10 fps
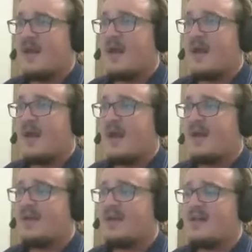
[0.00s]
Yeah,
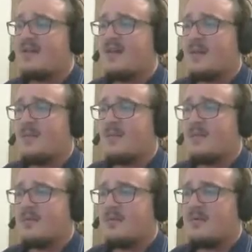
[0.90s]
I killed him. Ooh.
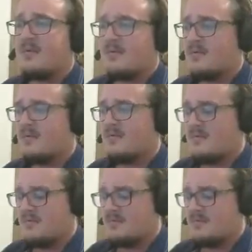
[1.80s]
Hey, I